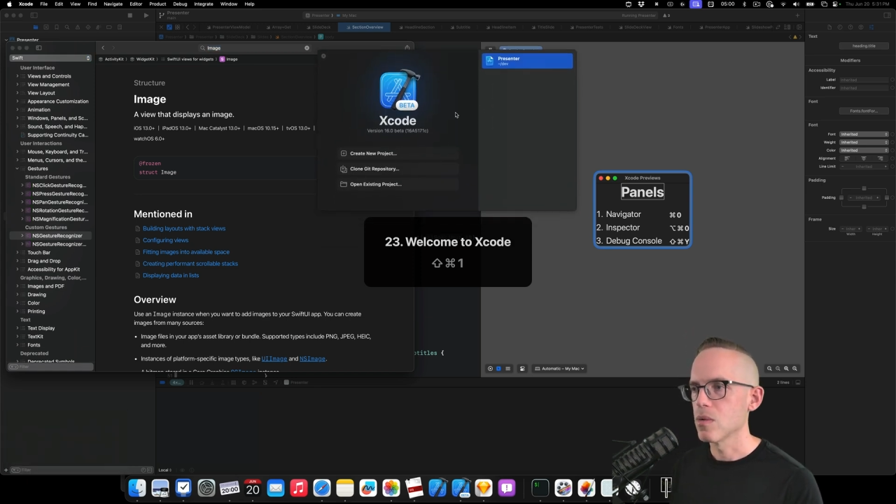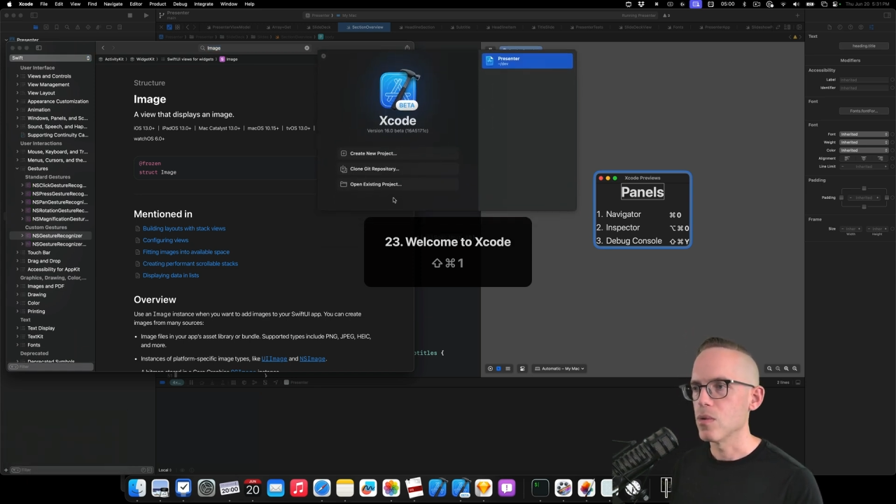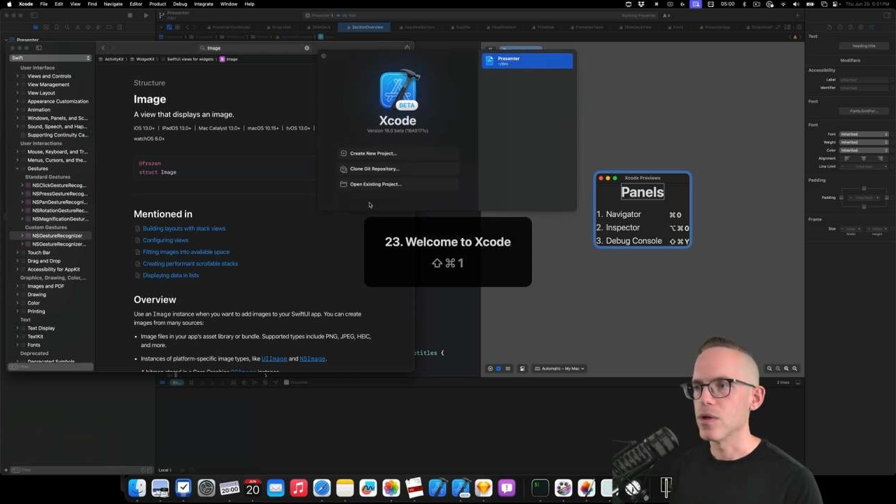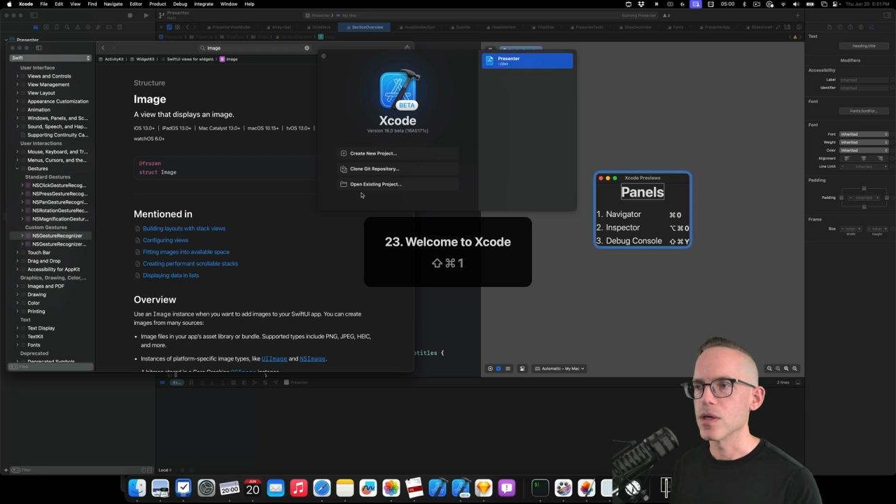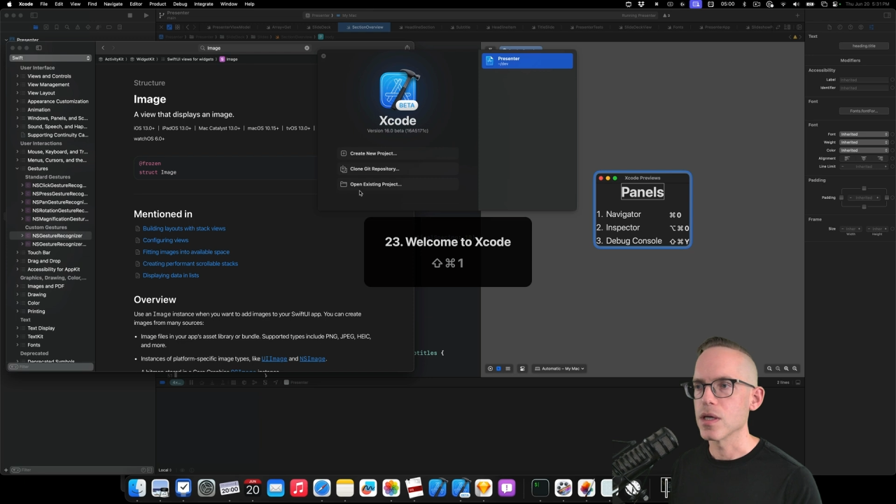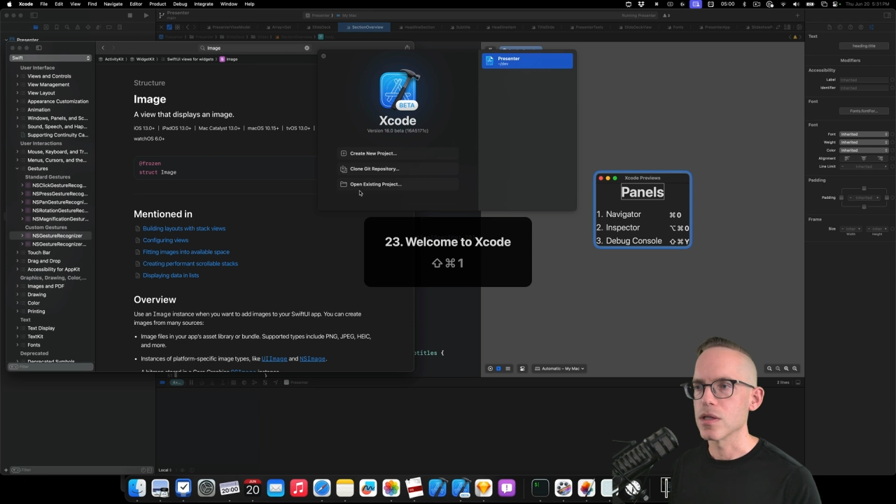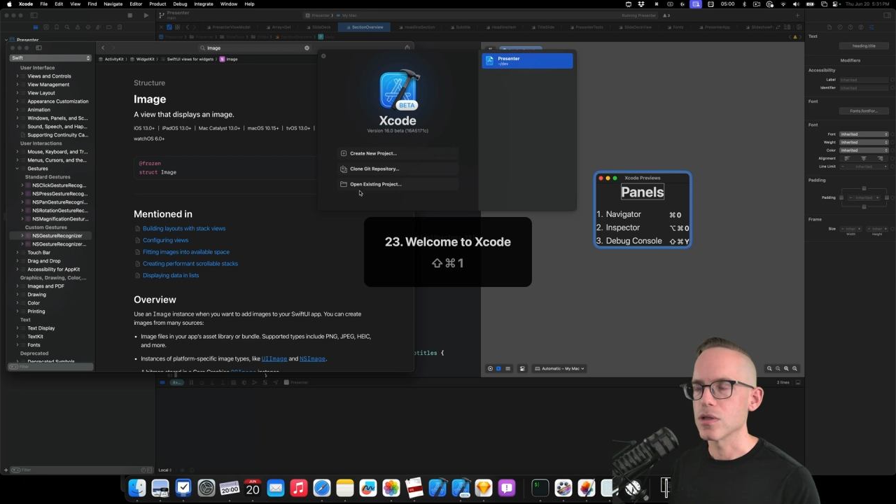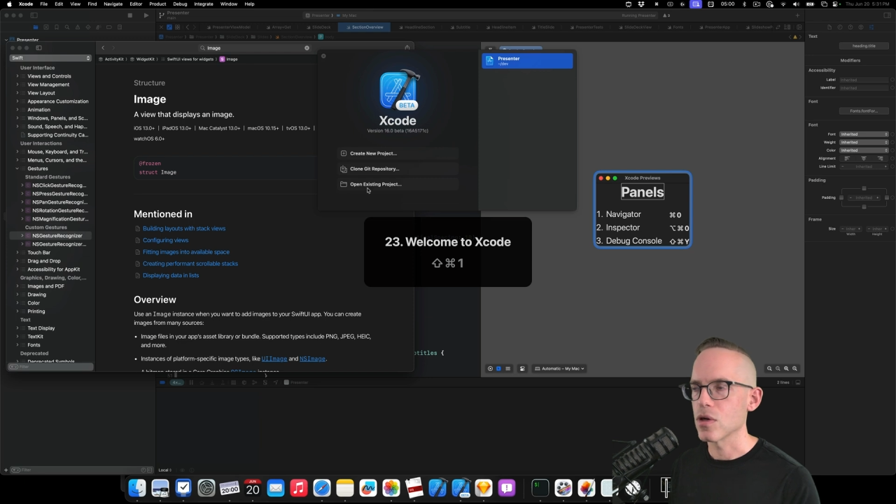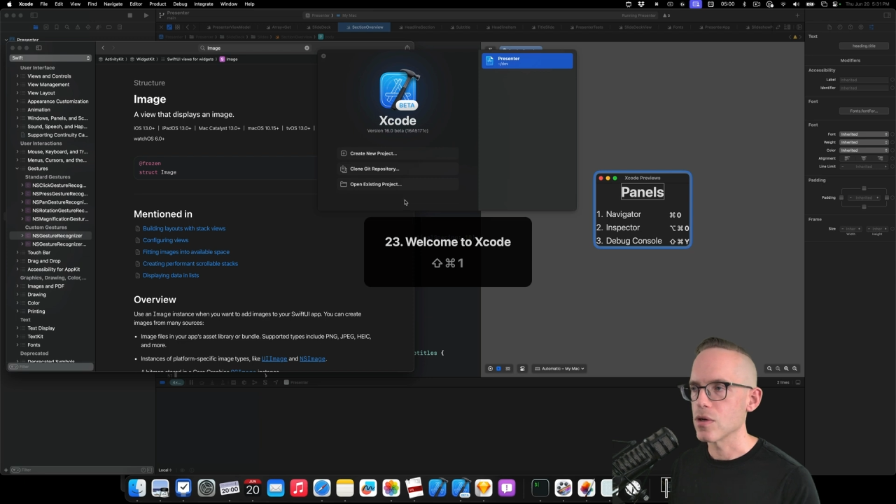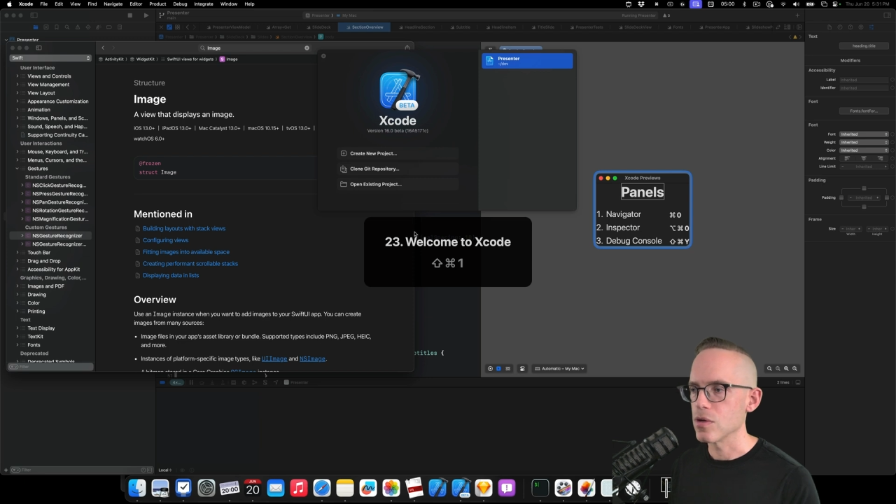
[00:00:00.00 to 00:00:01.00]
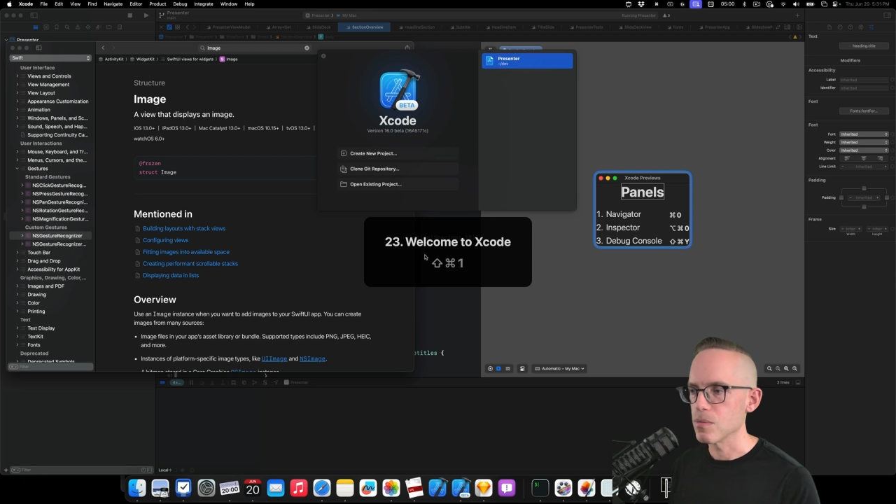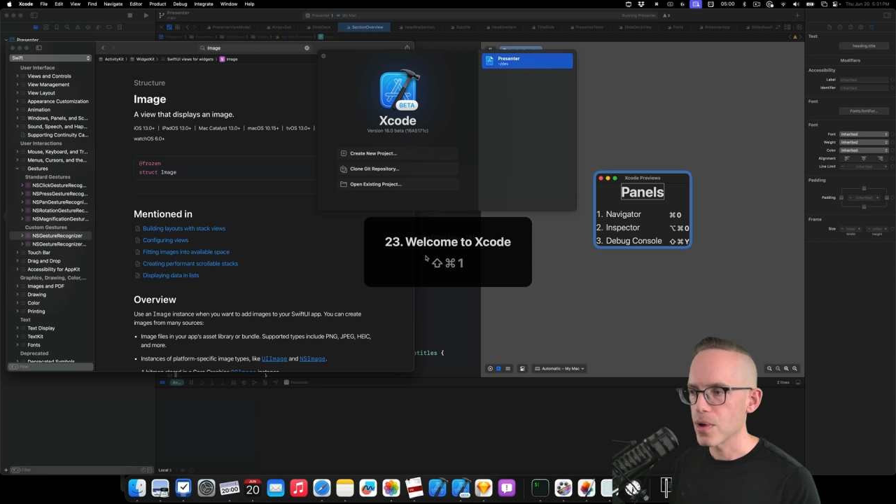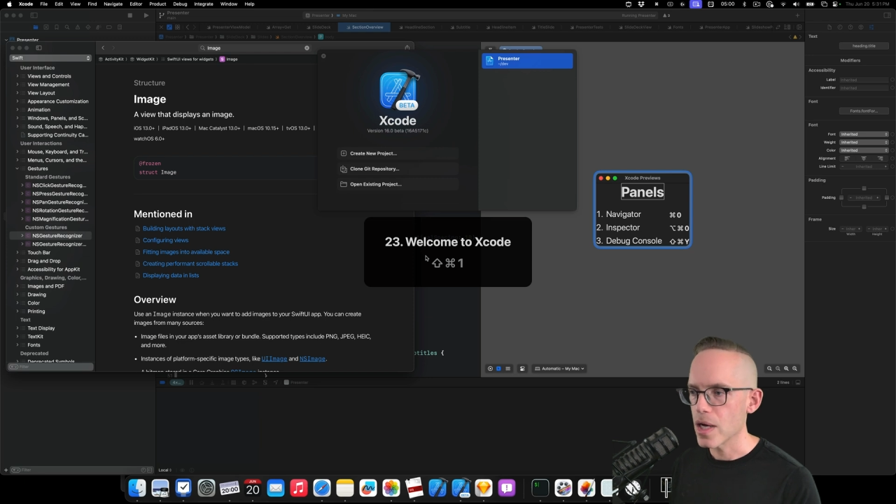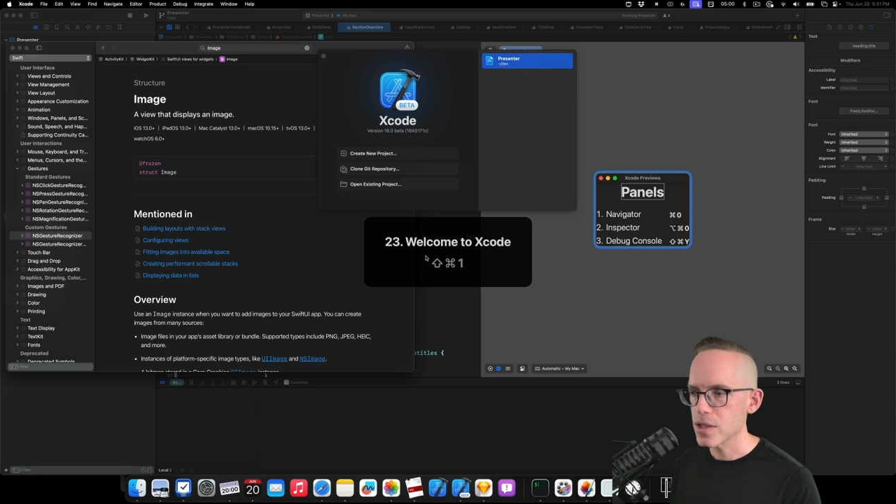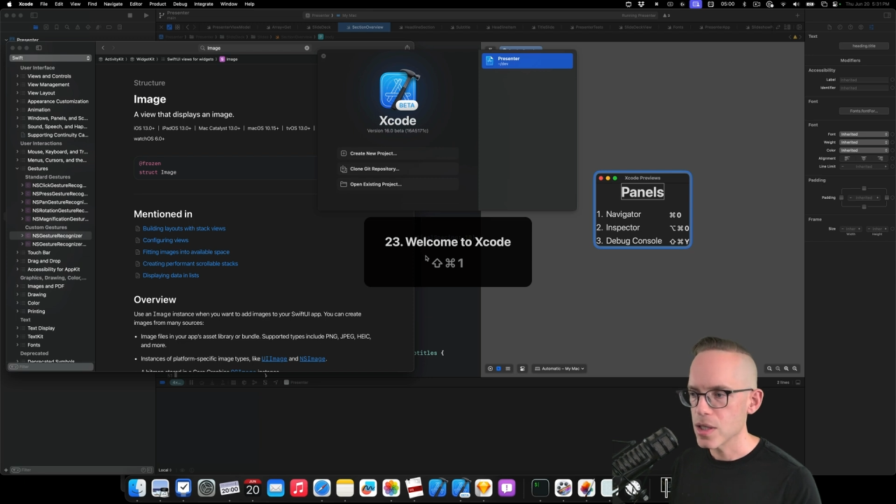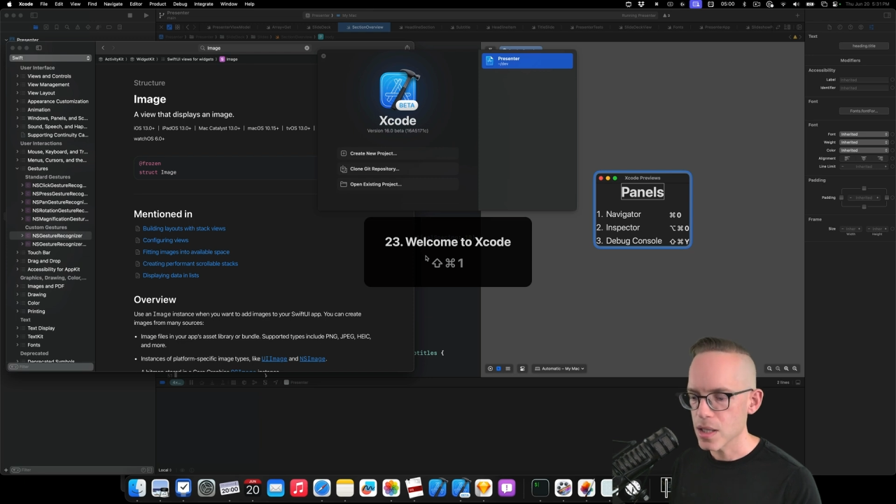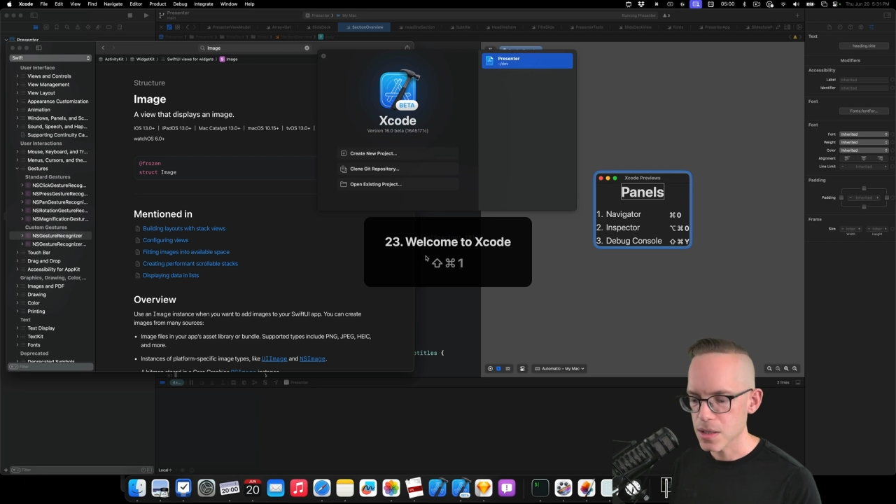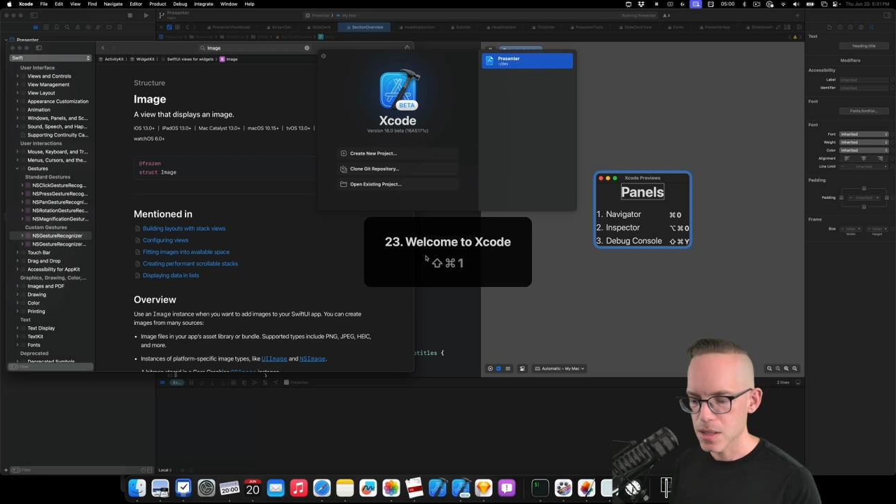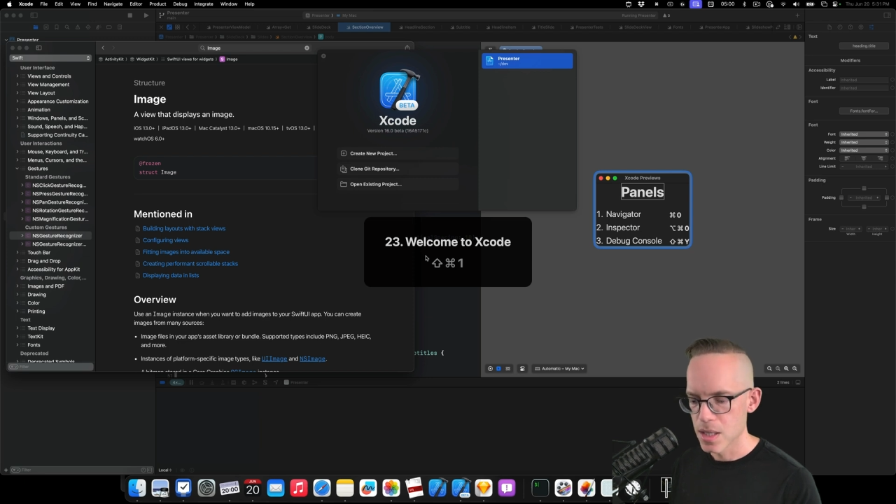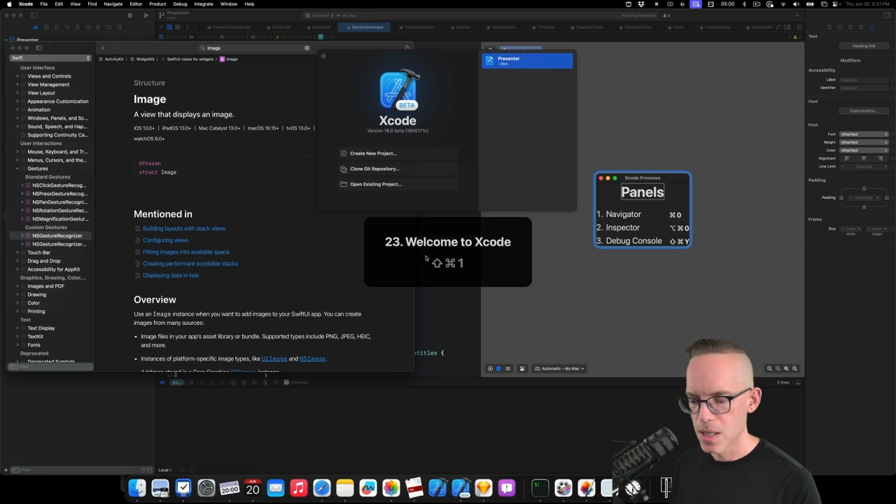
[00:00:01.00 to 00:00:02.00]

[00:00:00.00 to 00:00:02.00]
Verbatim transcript: where you can start a new project.